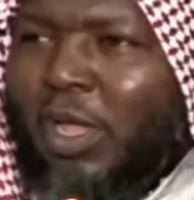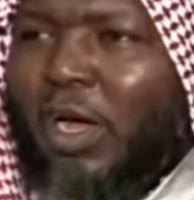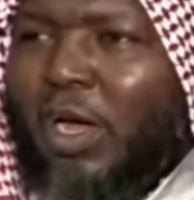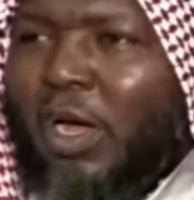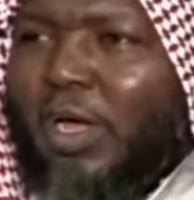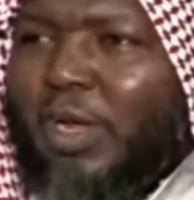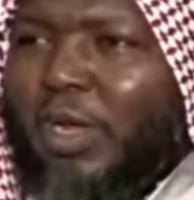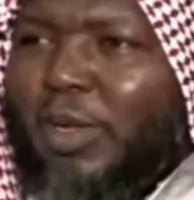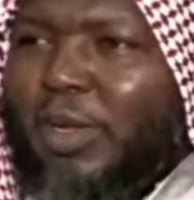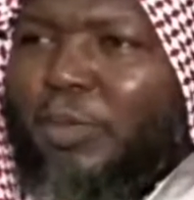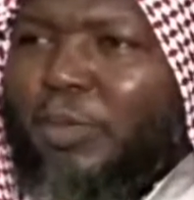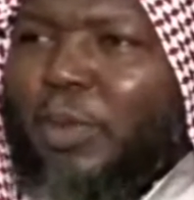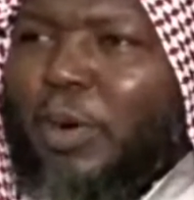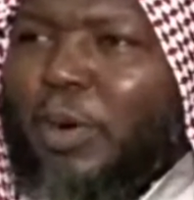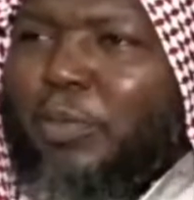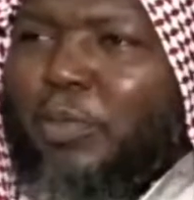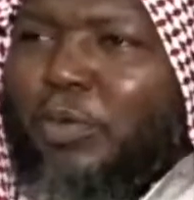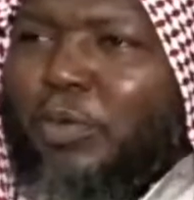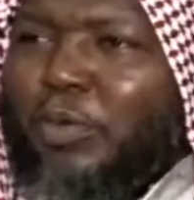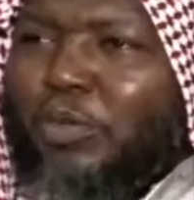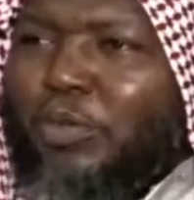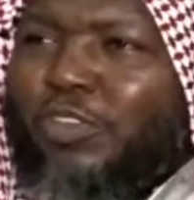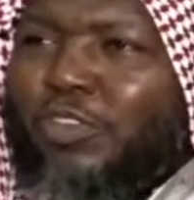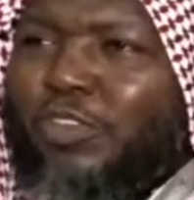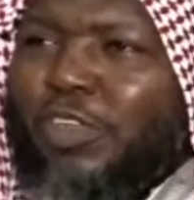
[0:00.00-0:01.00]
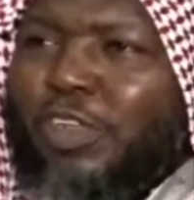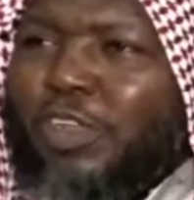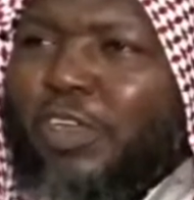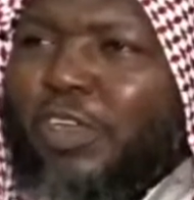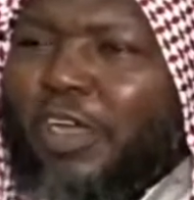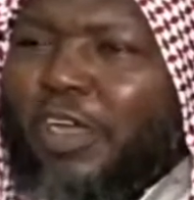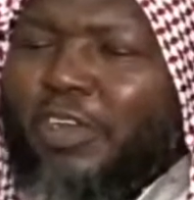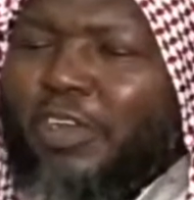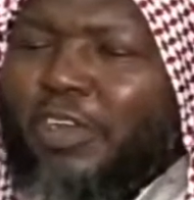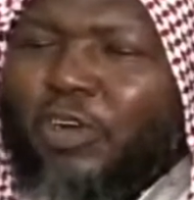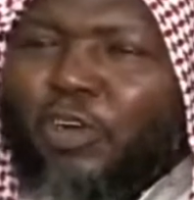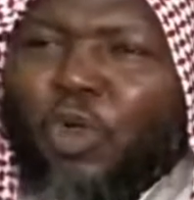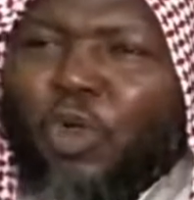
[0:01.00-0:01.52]
and then Mamadou say
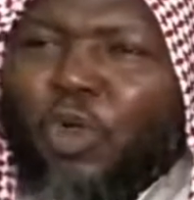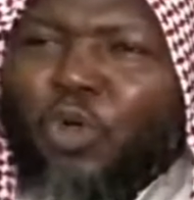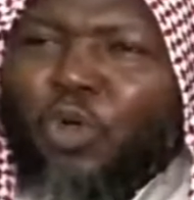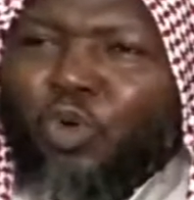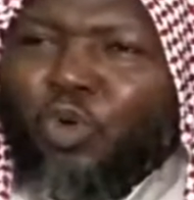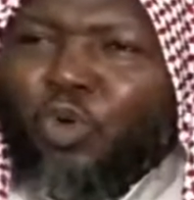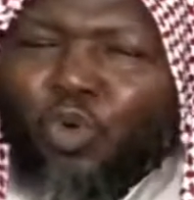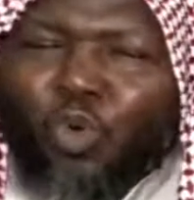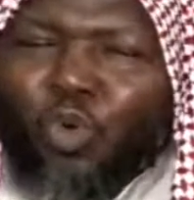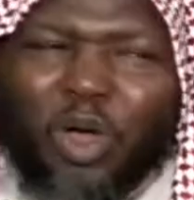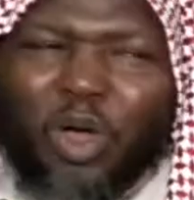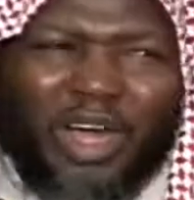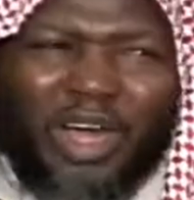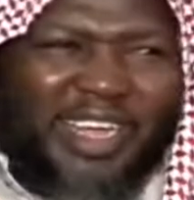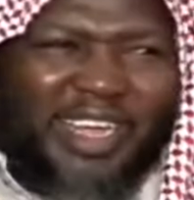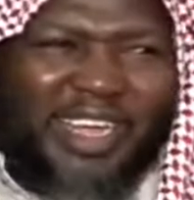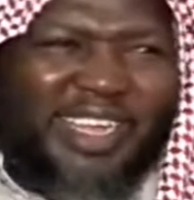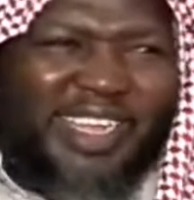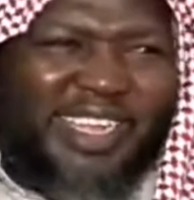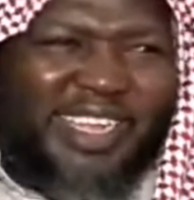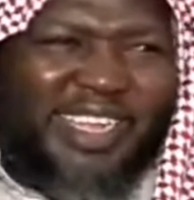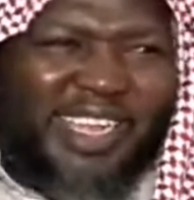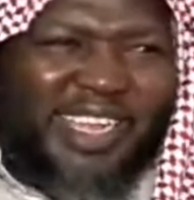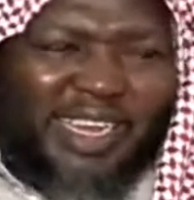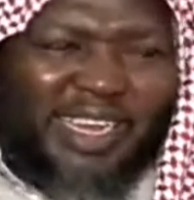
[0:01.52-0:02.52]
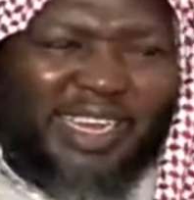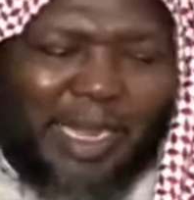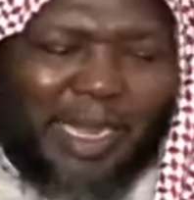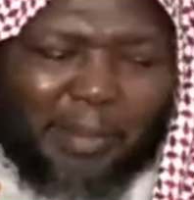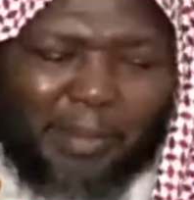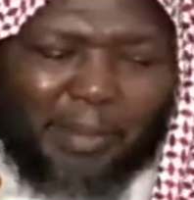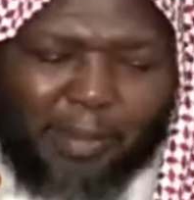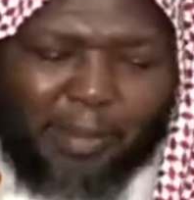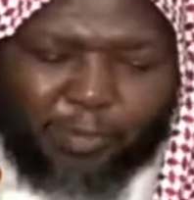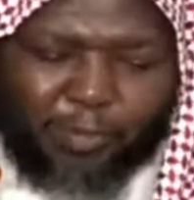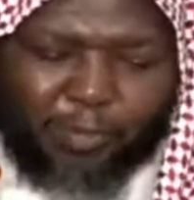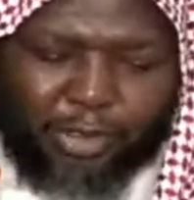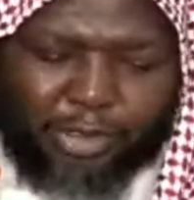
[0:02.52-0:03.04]
na wrongdoer na
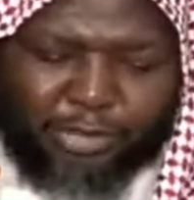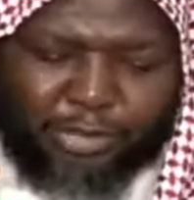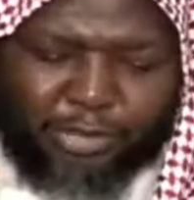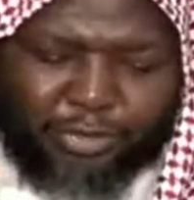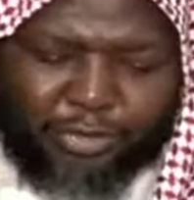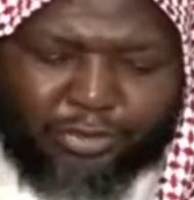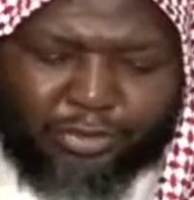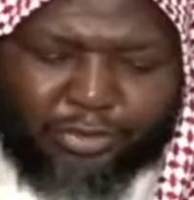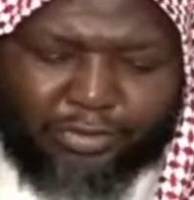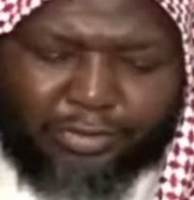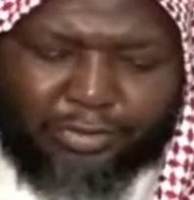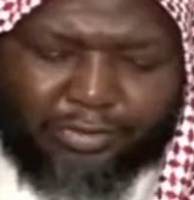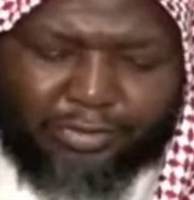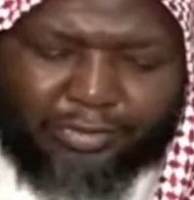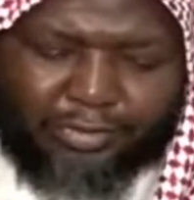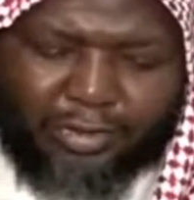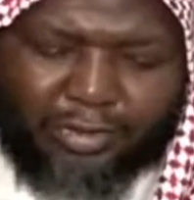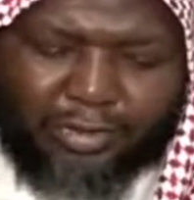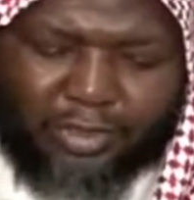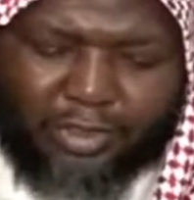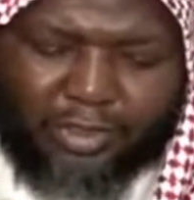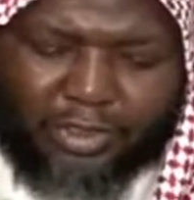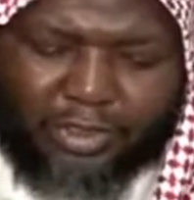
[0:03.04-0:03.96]
man for injustice.